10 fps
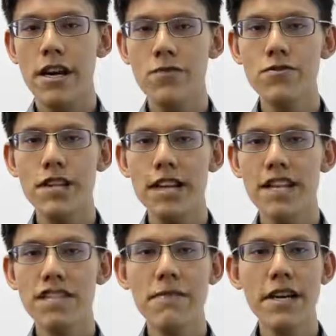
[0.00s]
use an
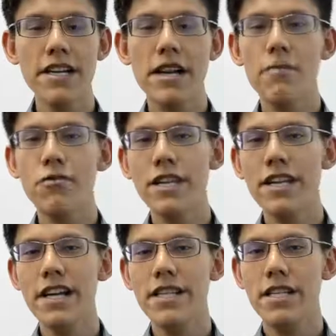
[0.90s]
ice pack and put
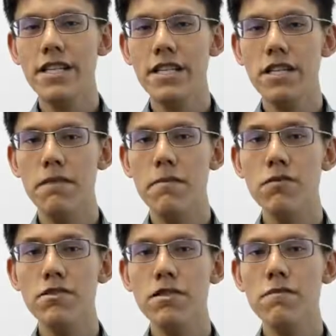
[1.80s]
it at the
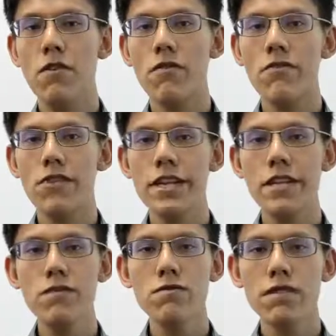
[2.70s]
bottom of your
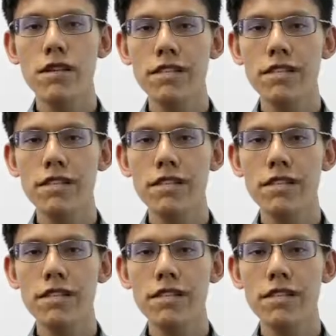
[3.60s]
heel.